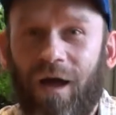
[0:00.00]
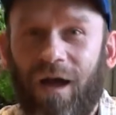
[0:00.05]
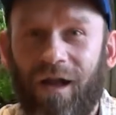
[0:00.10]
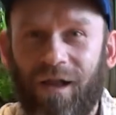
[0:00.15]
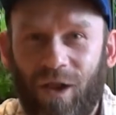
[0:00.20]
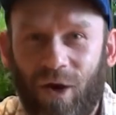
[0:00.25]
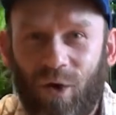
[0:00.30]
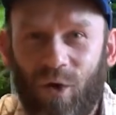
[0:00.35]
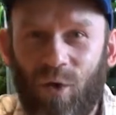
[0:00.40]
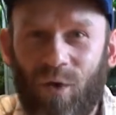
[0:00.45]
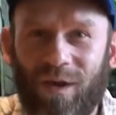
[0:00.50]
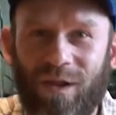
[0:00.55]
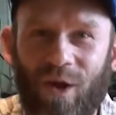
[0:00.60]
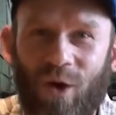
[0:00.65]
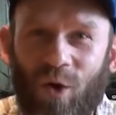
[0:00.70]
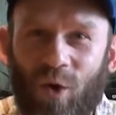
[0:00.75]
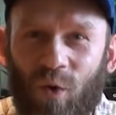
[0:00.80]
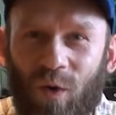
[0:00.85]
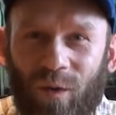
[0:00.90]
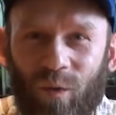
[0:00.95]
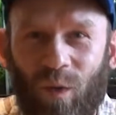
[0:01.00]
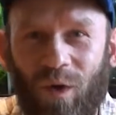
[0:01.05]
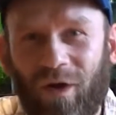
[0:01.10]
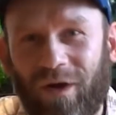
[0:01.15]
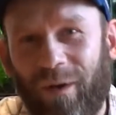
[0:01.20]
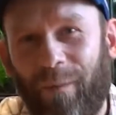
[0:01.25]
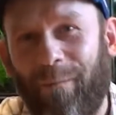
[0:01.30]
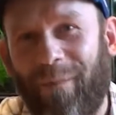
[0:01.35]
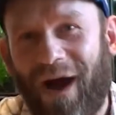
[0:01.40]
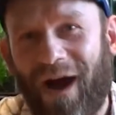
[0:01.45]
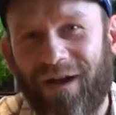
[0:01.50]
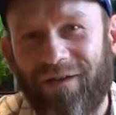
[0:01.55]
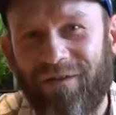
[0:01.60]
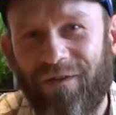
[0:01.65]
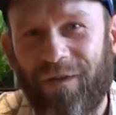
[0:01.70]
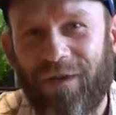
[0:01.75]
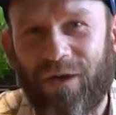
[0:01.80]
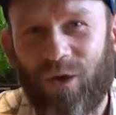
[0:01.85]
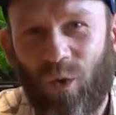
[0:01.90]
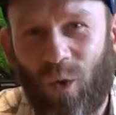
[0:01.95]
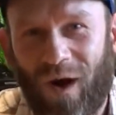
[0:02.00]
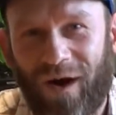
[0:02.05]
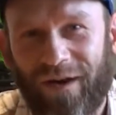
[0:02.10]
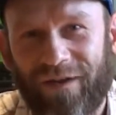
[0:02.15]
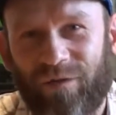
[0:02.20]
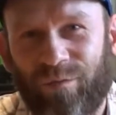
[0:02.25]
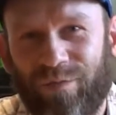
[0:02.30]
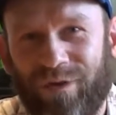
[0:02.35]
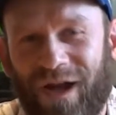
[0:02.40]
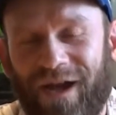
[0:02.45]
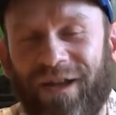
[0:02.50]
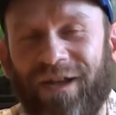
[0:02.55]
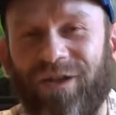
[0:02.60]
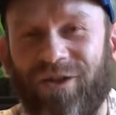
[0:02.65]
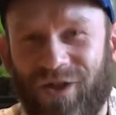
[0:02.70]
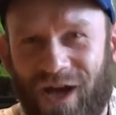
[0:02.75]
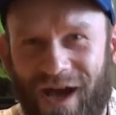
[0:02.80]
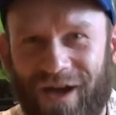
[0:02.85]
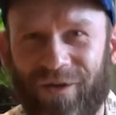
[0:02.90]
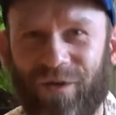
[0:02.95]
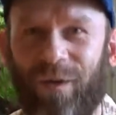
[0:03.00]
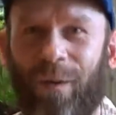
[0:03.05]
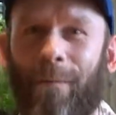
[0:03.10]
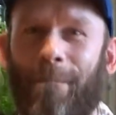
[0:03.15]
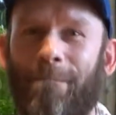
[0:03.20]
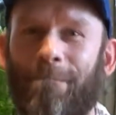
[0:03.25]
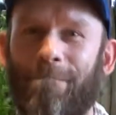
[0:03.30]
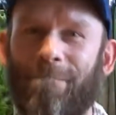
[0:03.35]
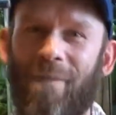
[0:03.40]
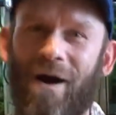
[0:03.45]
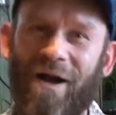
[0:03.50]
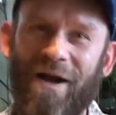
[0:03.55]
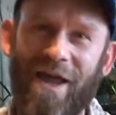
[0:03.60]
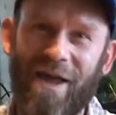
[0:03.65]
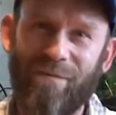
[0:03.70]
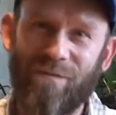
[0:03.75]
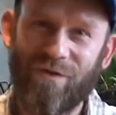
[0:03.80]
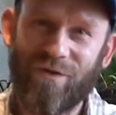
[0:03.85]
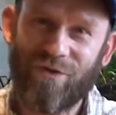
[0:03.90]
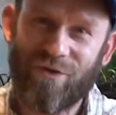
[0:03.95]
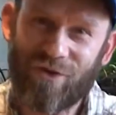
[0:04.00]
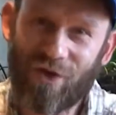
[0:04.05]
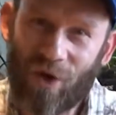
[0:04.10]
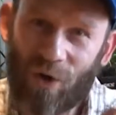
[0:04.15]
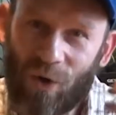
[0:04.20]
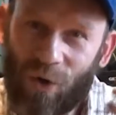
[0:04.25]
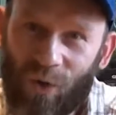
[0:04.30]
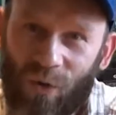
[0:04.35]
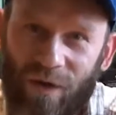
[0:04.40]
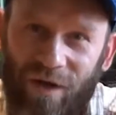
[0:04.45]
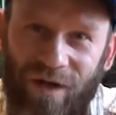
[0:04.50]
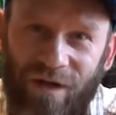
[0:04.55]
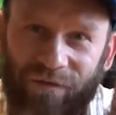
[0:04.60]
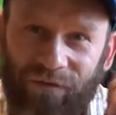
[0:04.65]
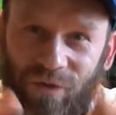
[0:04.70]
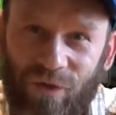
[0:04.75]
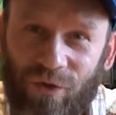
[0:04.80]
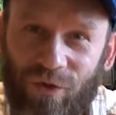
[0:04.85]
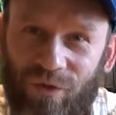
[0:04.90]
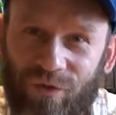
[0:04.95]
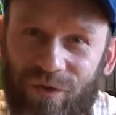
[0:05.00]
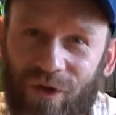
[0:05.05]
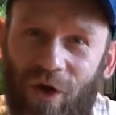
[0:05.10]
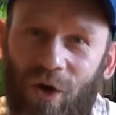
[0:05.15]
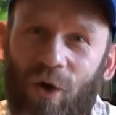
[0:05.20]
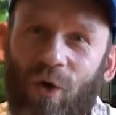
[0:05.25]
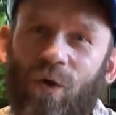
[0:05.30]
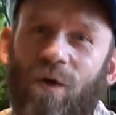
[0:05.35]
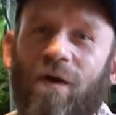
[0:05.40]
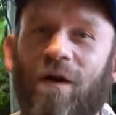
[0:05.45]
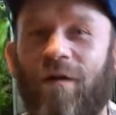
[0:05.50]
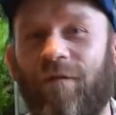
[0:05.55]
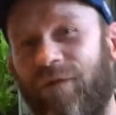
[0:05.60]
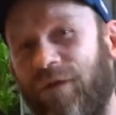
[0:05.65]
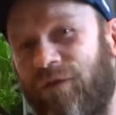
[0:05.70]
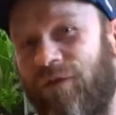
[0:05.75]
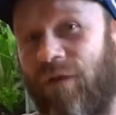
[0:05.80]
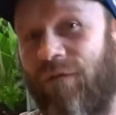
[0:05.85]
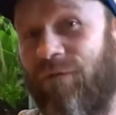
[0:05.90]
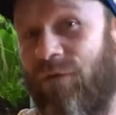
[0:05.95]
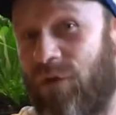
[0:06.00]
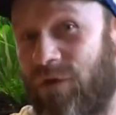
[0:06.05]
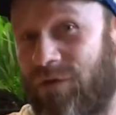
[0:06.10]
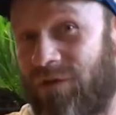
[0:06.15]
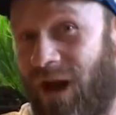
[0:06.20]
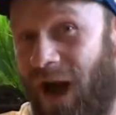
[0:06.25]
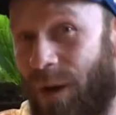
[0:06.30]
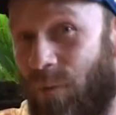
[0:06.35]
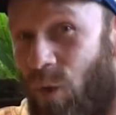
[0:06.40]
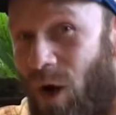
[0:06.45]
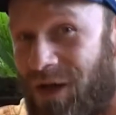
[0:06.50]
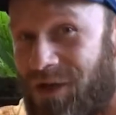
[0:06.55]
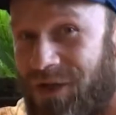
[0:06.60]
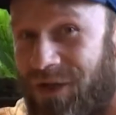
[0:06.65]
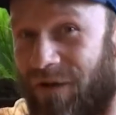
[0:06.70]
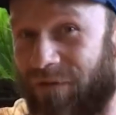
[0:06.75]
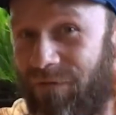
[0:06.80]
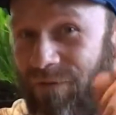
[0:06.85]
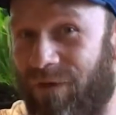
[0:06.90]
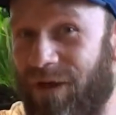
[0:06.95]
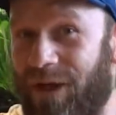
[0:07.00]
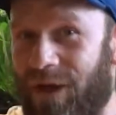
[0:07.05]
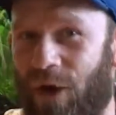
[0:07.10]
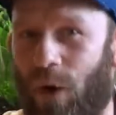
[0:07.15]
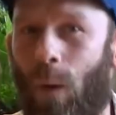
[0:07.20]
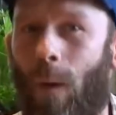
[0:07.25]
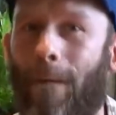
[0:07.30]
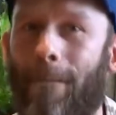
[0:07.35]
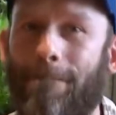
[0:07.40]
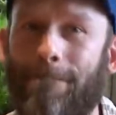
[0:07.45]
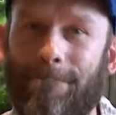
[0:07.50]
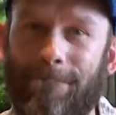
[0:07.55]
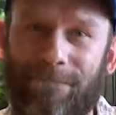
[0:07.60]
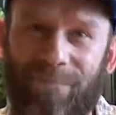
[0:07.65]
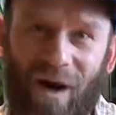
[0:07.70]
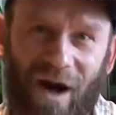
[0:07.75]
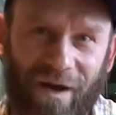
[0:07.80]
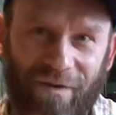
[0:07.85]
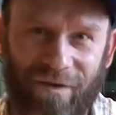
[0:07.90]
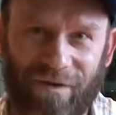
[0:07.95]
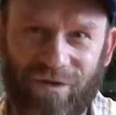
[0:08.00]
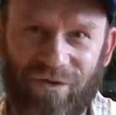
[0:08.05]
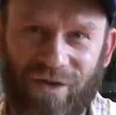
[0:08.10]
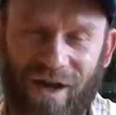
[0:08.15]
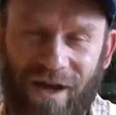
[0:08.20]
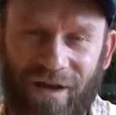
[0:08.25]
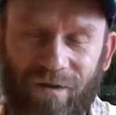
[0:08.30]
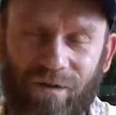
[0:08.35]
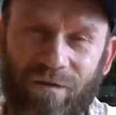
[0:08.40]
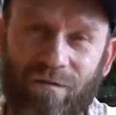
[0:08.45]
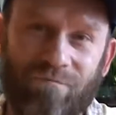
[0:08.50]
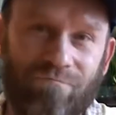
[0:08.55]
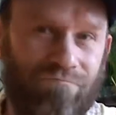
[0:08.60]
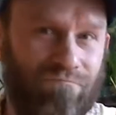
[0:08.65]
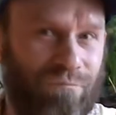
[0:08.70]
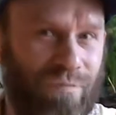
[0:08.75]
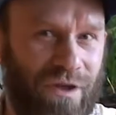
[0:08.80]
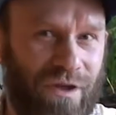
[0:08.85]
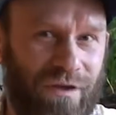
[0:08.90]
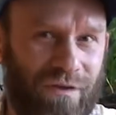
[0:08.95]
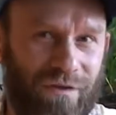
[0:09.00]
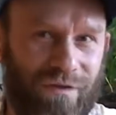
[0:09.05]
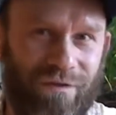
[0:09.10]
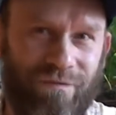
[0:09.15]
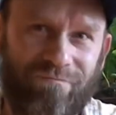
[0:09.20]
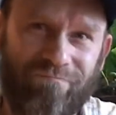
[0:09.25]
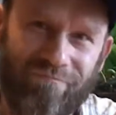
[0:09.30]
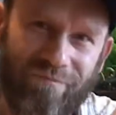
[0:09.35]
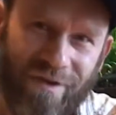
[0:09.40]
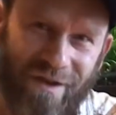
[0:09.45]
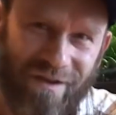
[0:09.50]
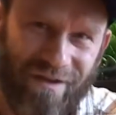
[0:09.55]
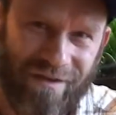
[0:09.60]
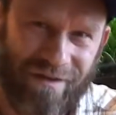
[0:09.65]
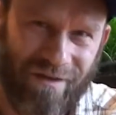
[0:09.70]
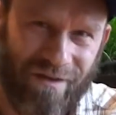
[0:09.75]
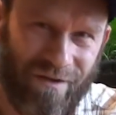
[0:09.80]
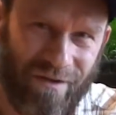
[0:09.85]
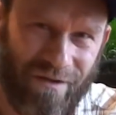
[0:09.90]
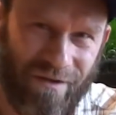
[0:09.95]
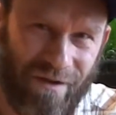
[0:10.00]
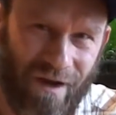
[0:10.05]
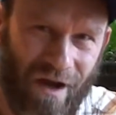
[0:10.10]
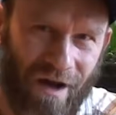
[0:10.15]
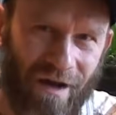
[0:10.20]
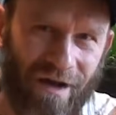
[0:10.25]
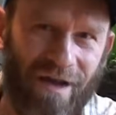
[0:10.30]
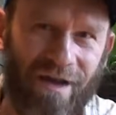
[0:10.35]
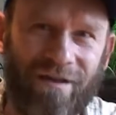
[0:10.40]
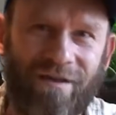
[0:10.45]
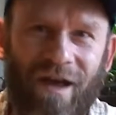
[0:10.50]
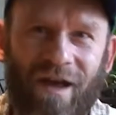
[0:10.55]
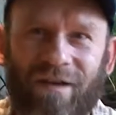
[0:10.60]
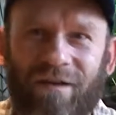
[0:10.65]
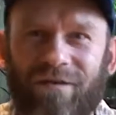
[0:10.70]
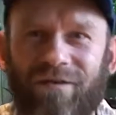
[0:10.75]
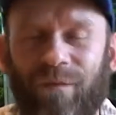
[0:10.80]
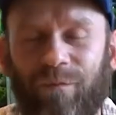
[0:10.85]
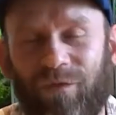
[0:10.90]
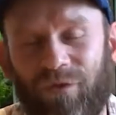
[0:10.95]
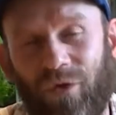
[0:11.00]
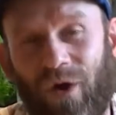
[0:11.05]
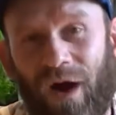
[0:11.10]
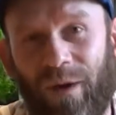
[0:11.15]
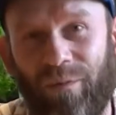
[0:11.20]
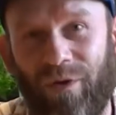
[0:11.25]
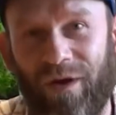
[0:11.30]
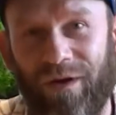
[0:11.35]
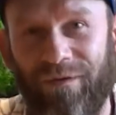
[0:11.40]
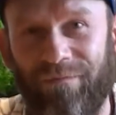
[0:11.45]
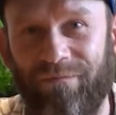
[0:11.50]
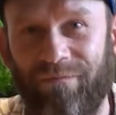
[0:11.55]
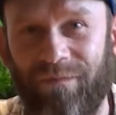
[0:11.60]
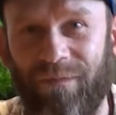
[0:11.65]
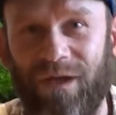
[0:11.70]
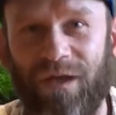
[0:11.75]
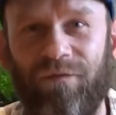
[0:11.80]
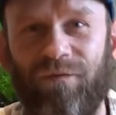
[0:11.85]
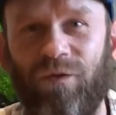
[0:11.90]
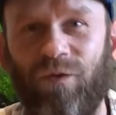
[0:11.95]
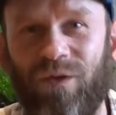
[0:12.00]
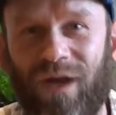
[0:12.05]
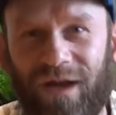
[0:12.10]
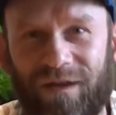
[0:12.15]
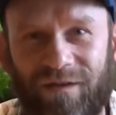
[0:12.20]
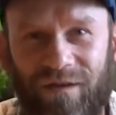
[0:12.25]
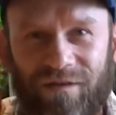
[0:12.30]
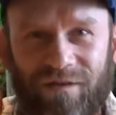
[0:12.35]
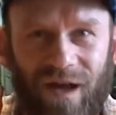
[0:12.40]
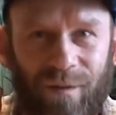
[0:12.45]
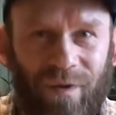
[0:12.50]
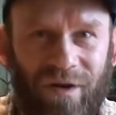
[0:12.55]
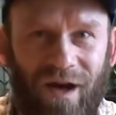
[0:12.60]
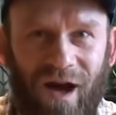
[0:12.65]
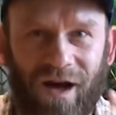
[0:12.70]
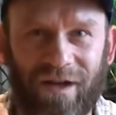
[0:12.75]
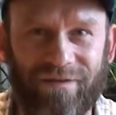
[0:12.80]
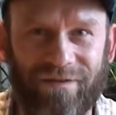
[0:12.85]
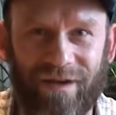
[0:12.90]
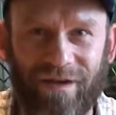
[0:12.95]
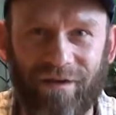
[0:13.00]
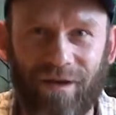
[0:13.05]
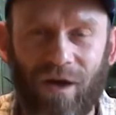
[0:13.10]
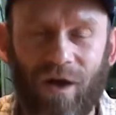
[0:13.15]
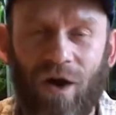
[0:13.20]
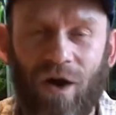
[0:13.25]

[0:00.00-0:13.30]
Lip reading: Hello, and welcome back to the AquaticsPlanet channel. My name is Joe. If you don't know, if this is your first time watching a video by this channel, please consider hitting that subscribe button if you like this type of content.